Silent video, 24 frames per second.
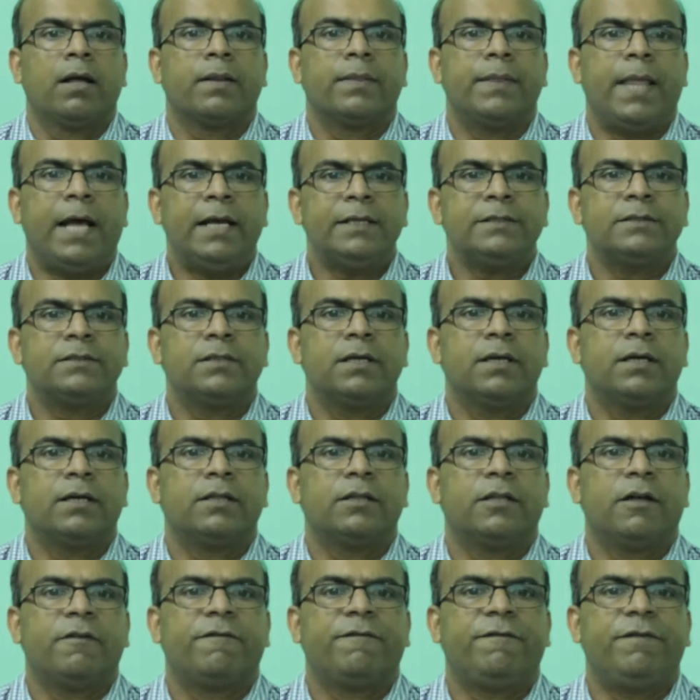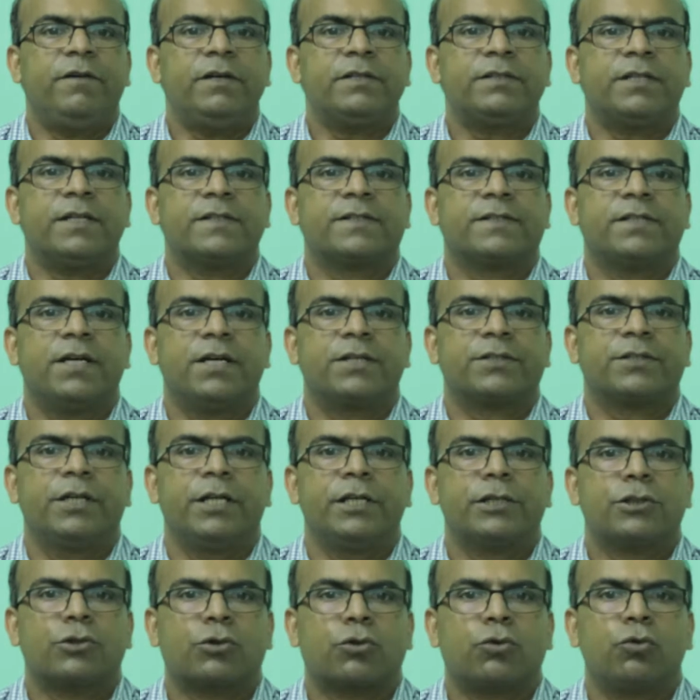Thus, the first assertion
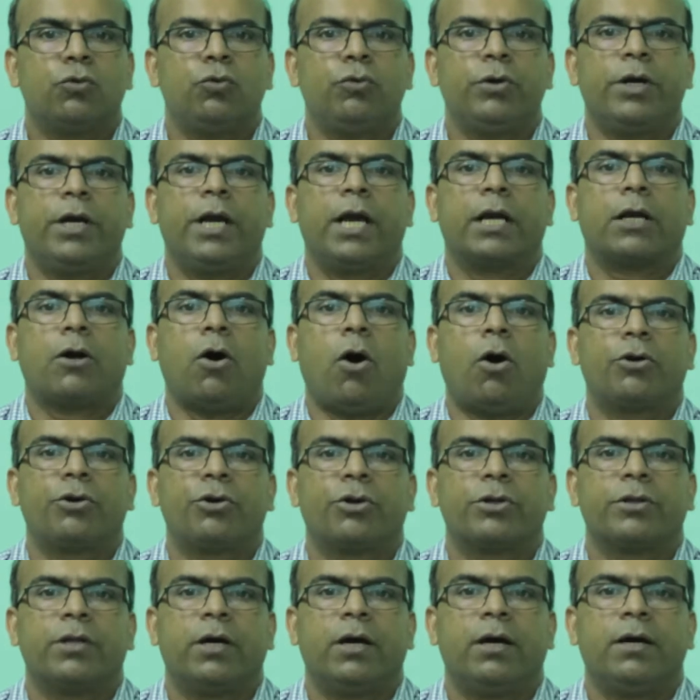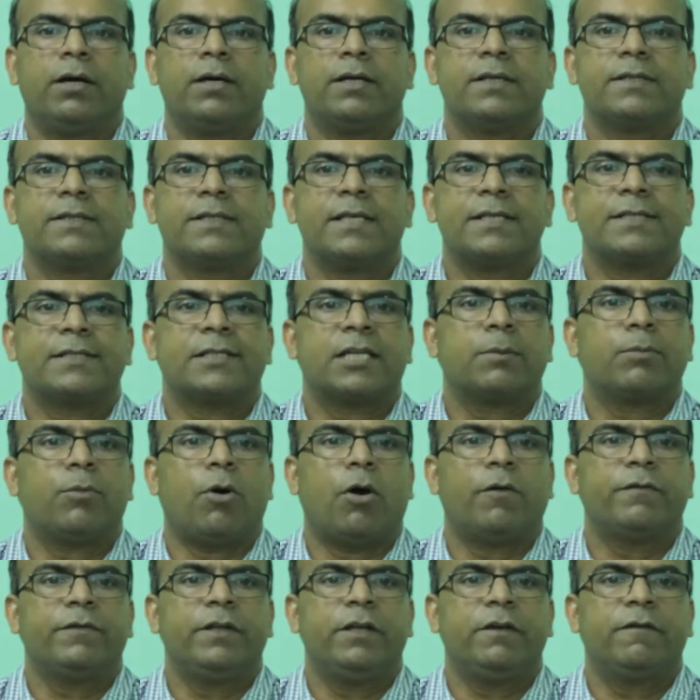is true according to the
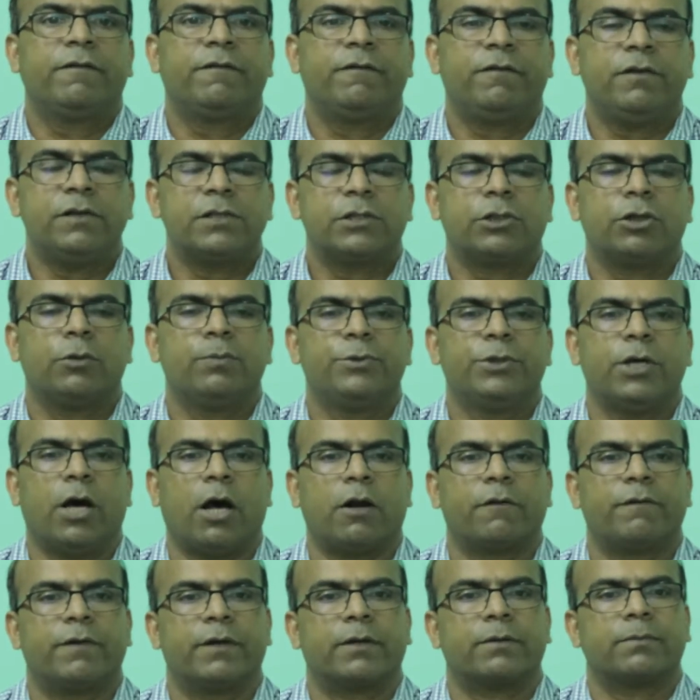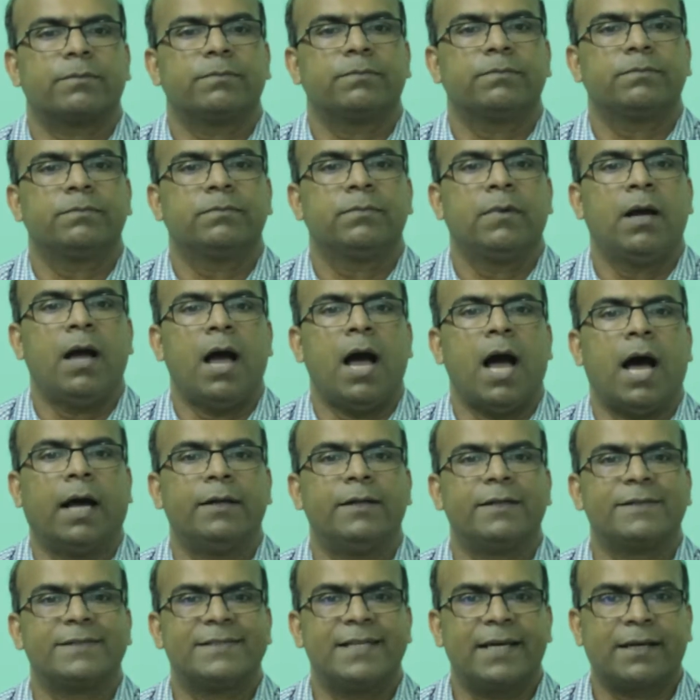system of the first observer,
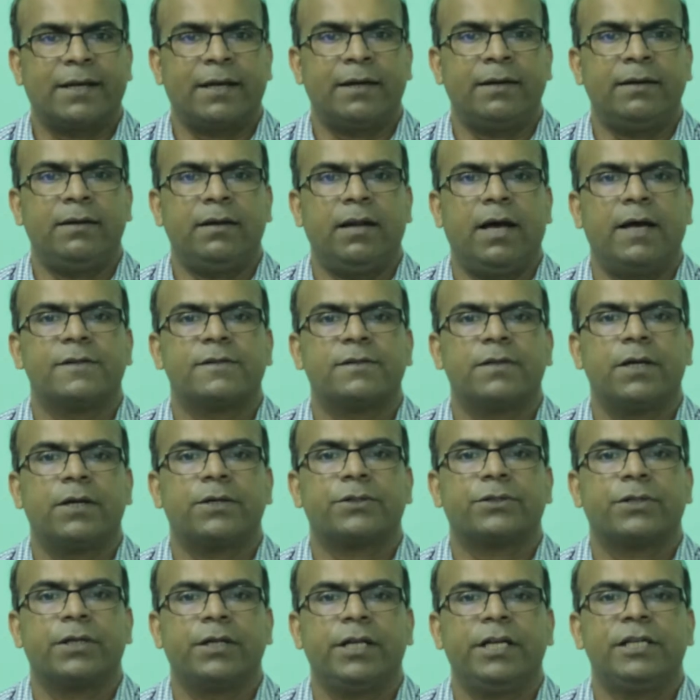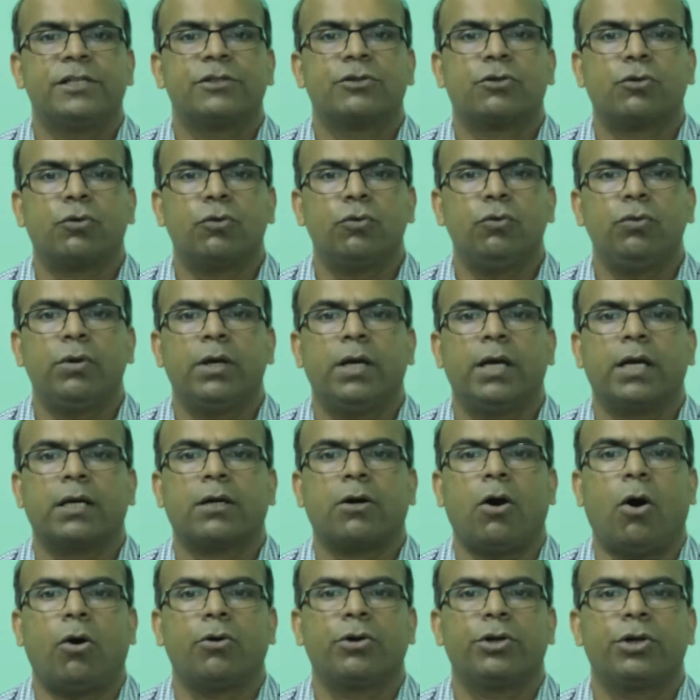and the second assertion is true
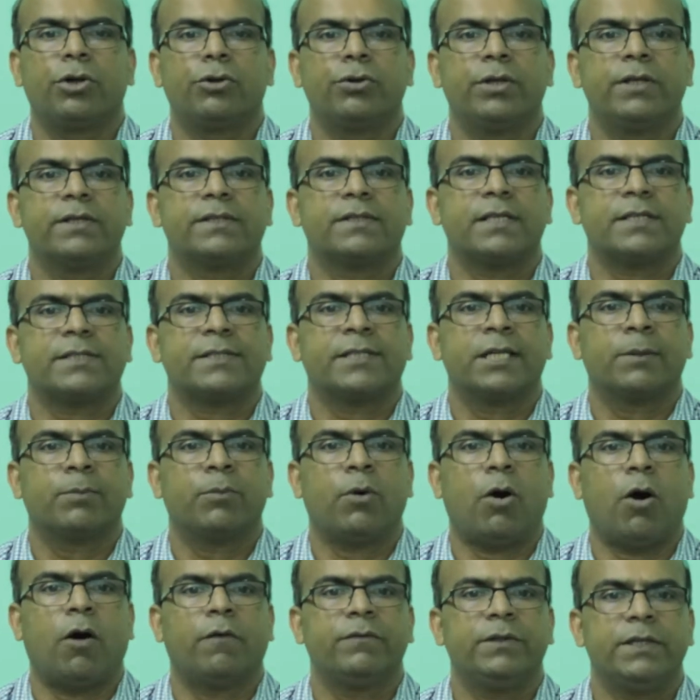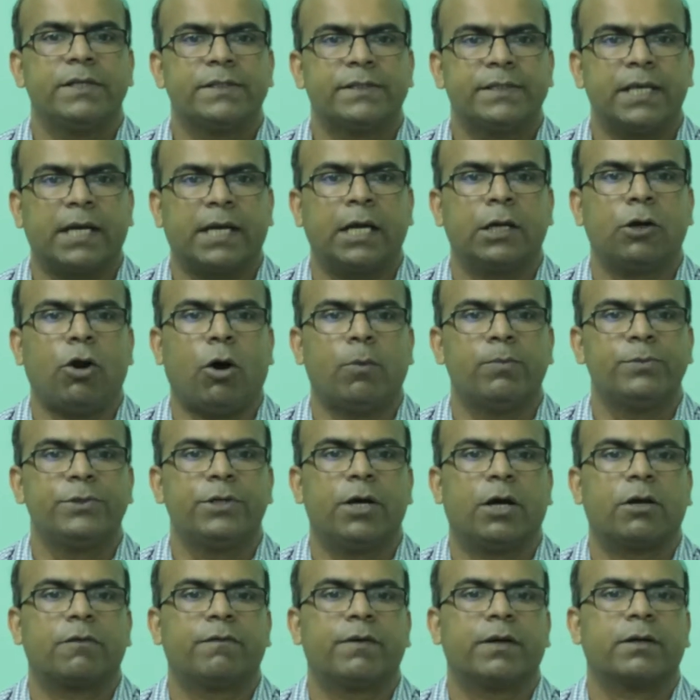according to the system of the second
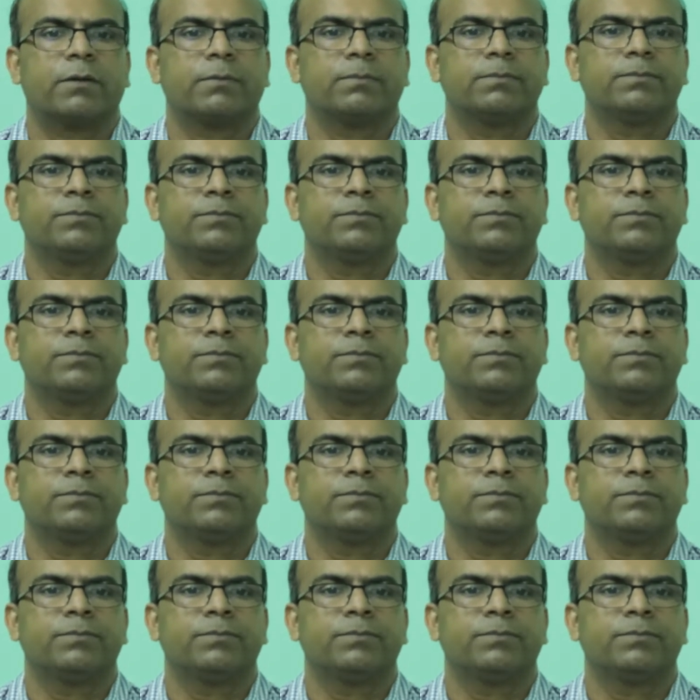observer.